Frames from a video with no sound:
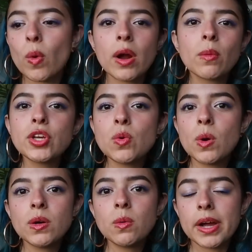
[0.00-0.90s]
Wear what you
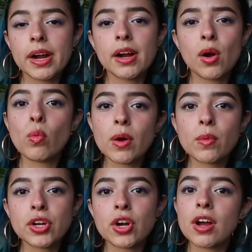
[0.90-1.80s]
wanna wear, wear
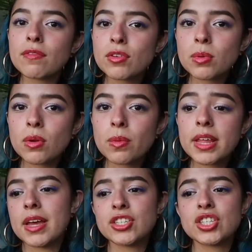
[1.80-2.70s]
what you're comfortable
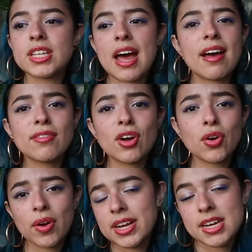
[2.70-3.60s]
with, and just have a
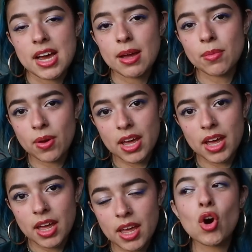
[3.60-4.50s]
great time,
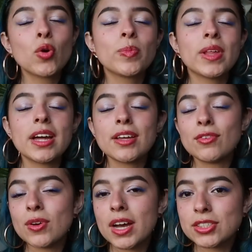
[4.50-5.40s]
okay? Hope that if
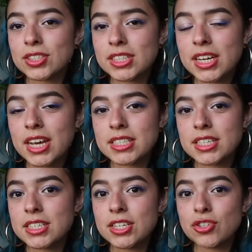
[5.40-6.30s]
you guys are seeing
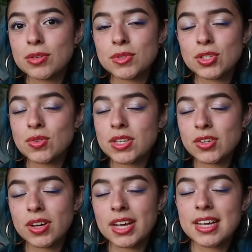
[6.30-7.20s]
NCT Dream soon that
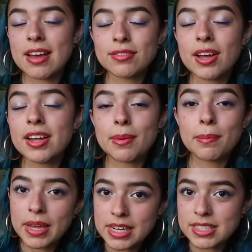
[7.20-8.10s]
you guys have an
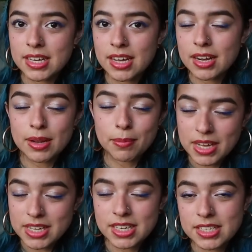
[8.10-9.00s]
amazing, an
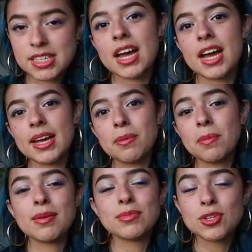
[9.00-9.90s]
amazing time.
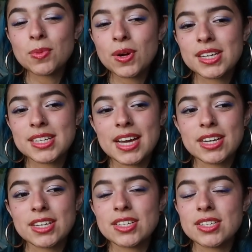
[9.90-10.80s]
I'm super
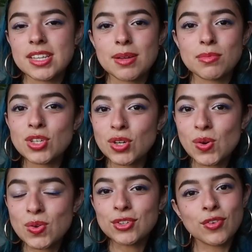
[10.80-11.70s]
excited to see them
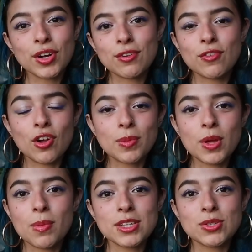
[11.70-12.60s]
too. Don't forget to follow me
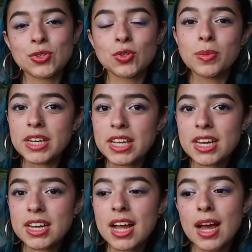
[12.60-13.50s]
on my social media.